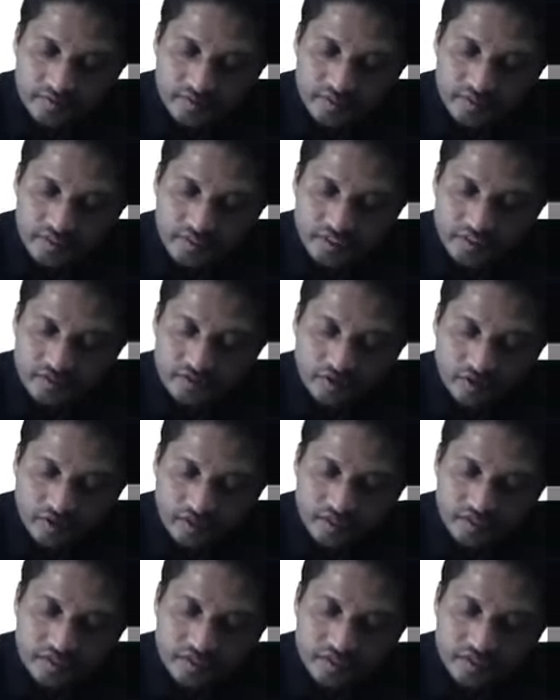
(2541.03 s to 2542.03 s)
This is
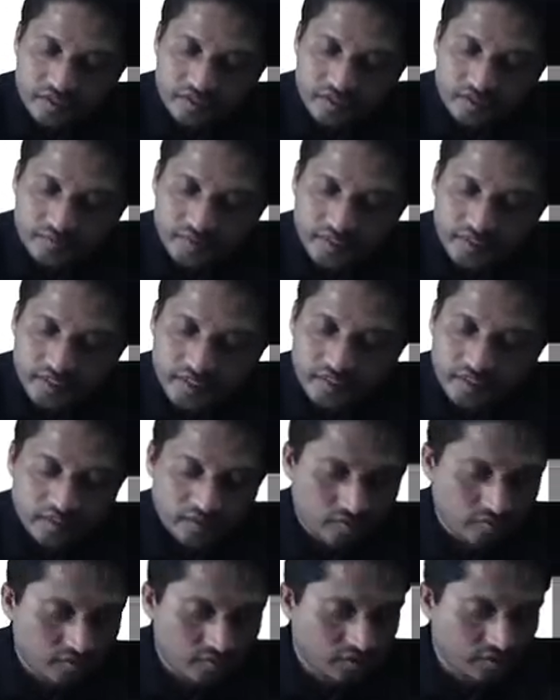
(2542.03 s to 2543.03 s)
shortest distance
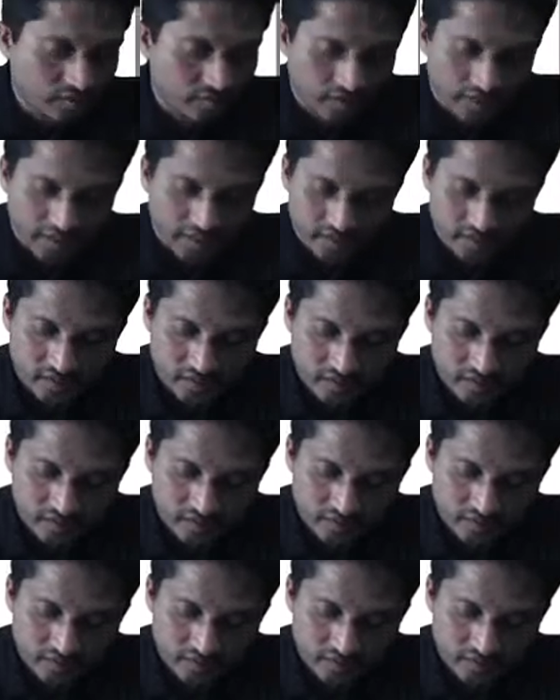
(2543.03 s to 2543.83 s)
between two skew lines.